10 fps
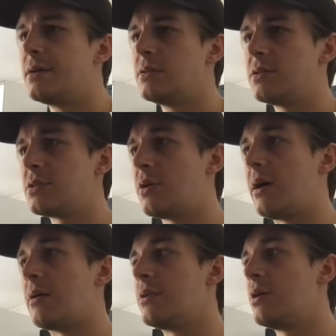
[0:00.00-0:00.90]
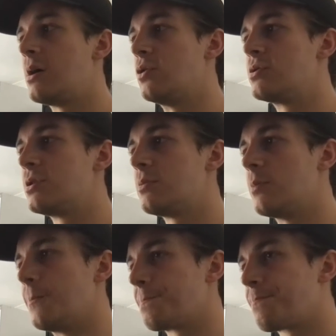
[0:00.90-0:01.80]
So it's not a new song,
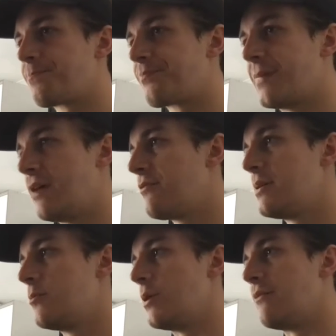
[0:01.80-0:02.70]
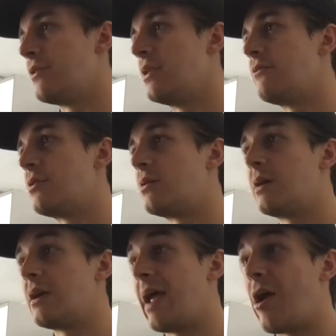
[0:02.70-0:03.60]
but definitely one I've never
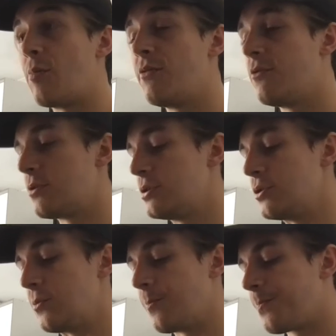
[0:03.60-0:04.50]
heard before. So